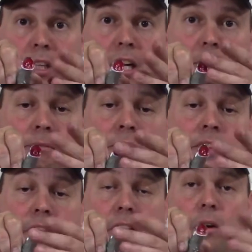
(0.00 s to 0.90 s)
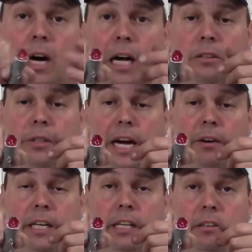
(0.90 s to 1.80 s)
hollowed
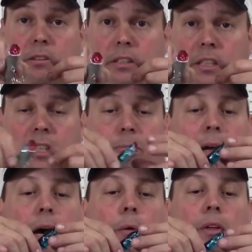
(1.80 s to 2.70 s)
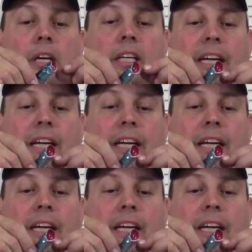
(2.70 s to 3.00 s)
out here on the mouth,